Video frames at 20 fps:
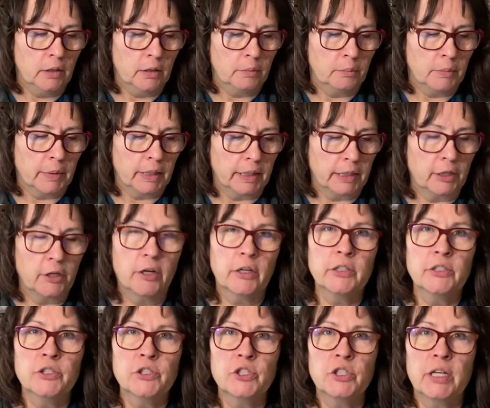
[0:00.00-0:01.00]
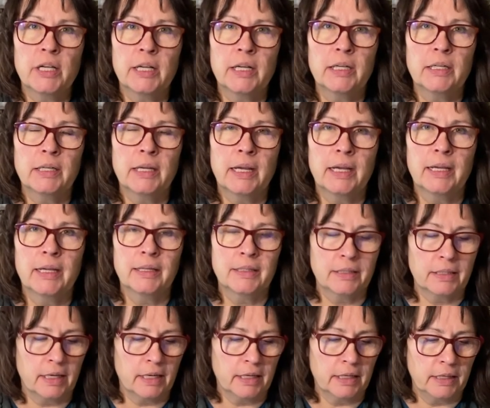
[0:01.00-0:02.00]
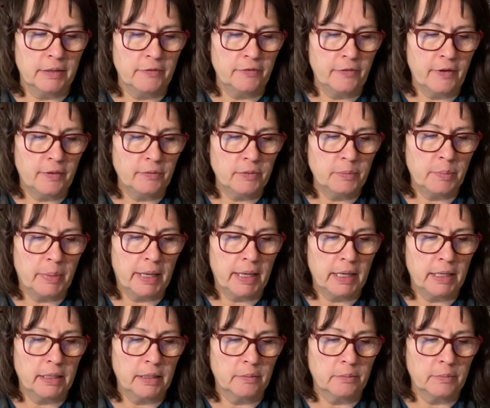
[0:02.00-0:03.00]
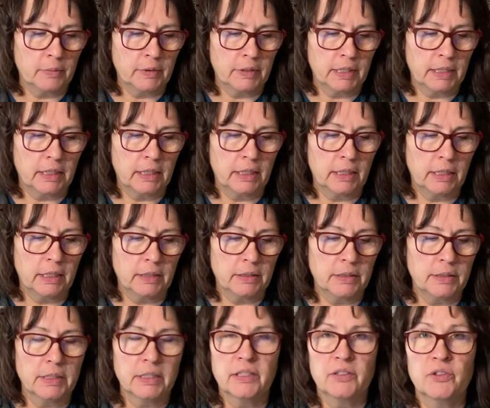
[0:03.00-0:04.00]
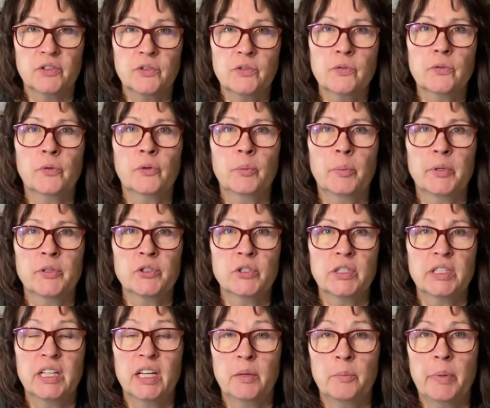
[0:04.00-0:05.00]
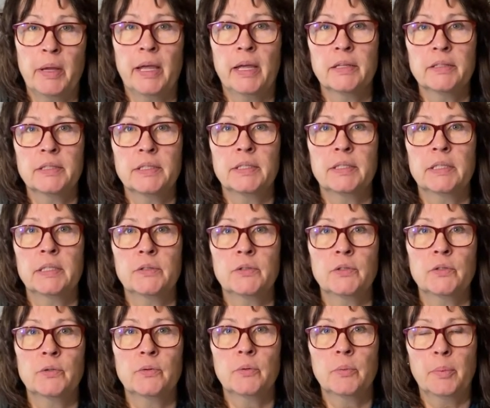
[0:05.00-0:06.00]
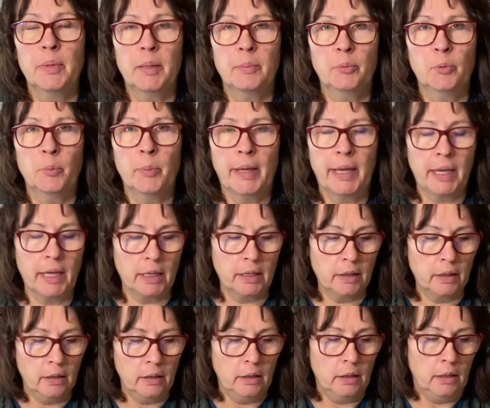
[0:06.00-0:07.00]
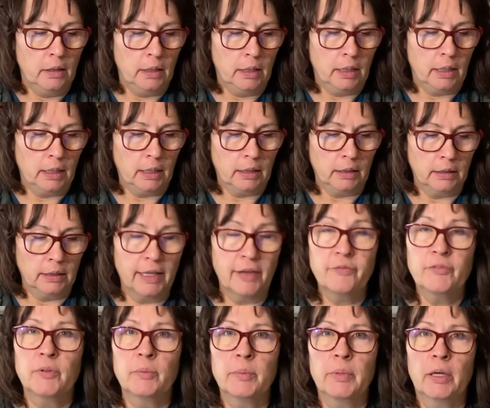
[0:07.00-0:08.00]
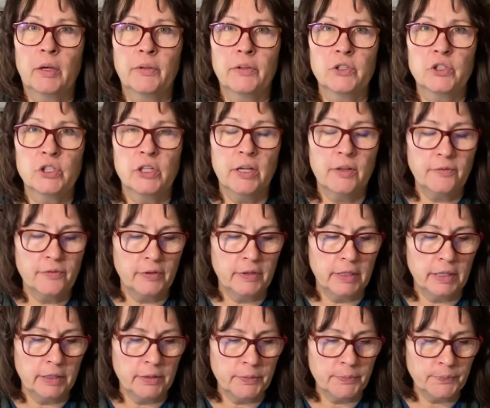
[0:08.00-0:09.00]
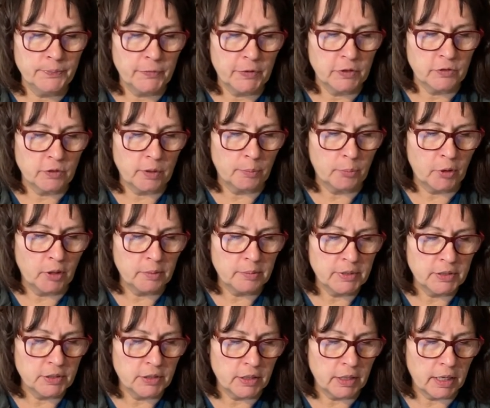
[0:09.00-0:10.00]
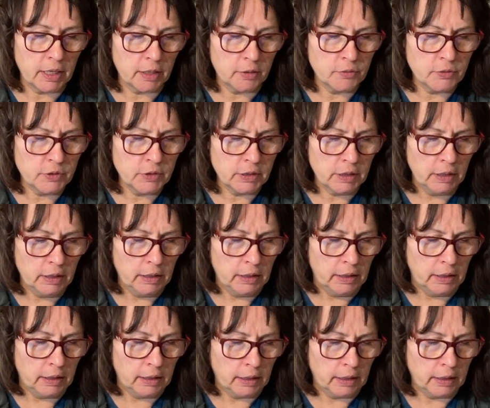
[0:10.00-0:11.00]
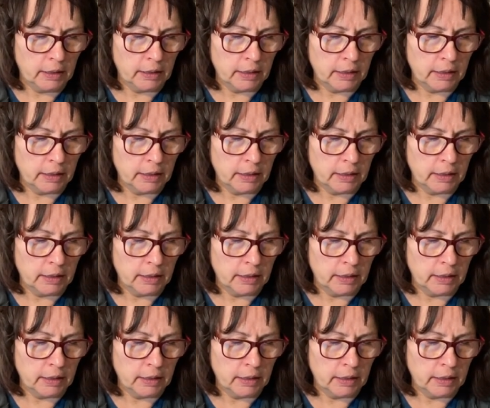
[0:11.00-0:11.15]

my garden shed, and I found a bag that I had uh, just thrown a bunch of dead pansies into, a paper bag, and left them on the shelf in there. So I brought them into the house, and